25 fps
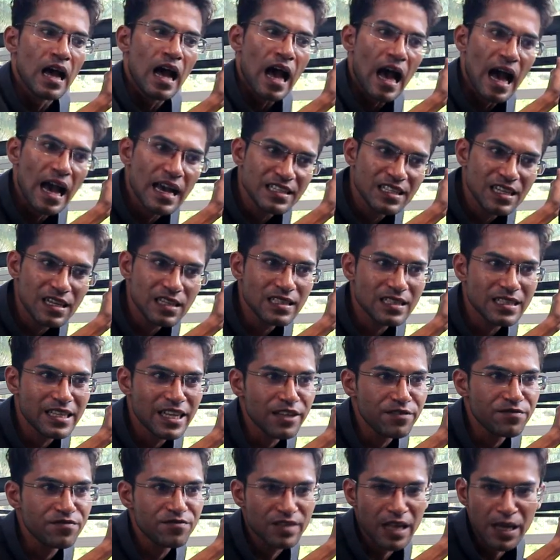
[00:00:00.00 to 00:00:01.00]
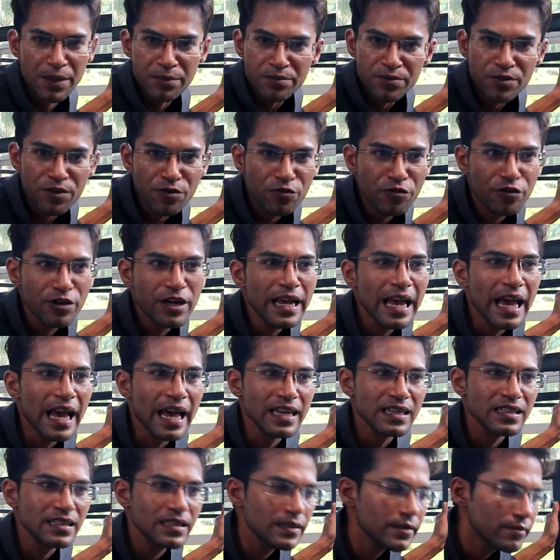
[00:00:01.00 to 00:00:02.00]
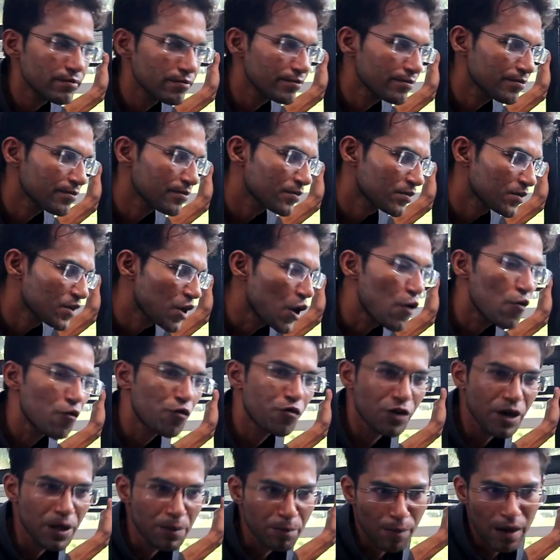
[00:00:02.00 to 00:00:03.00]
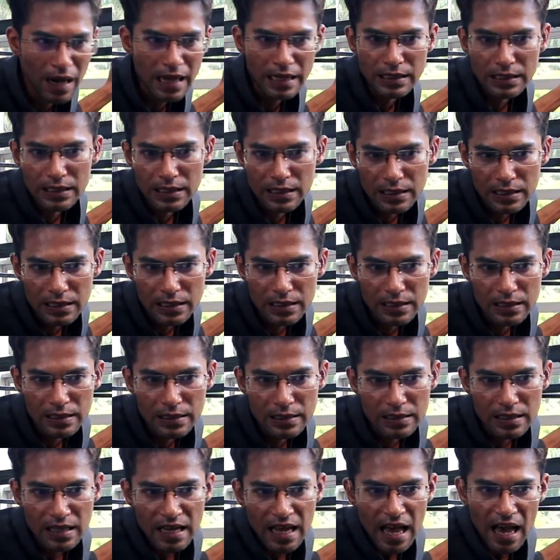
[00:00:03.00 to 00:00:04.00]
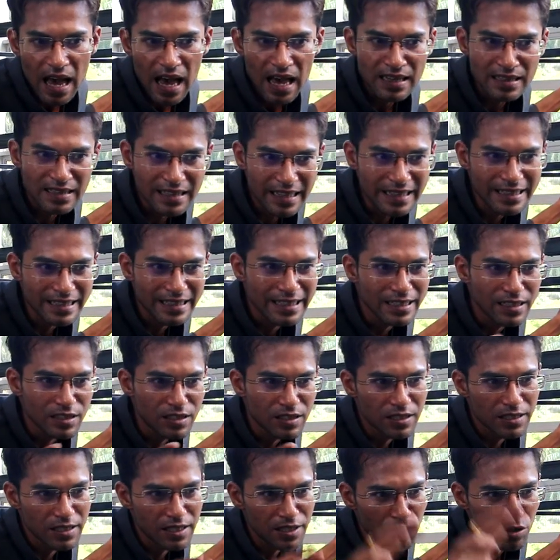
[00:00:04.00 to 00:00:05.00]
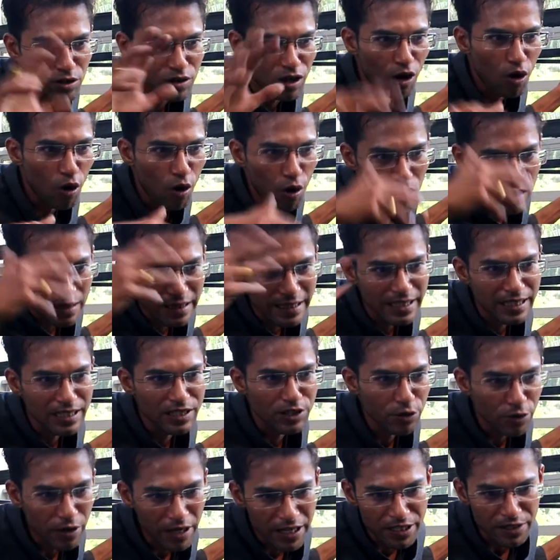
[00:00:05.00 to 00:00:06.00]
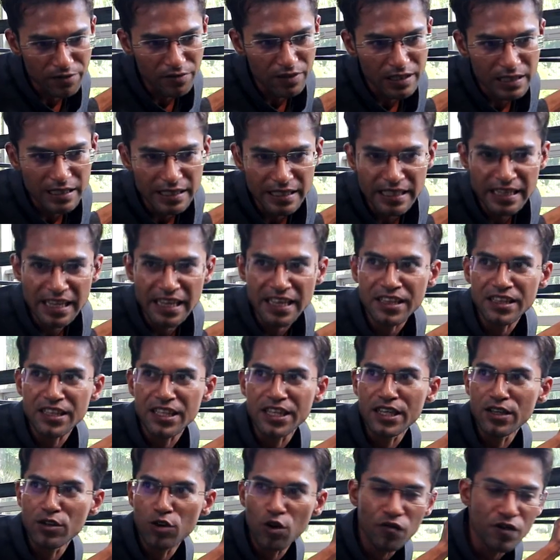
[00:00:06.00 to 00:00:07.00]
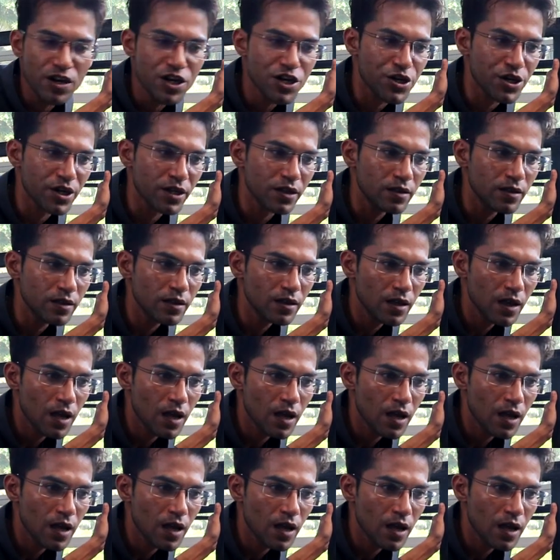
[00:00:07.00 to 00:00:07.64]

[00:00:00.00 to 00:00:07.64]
I just gave them free hand, free mind, and they did all the creativity and the innovation,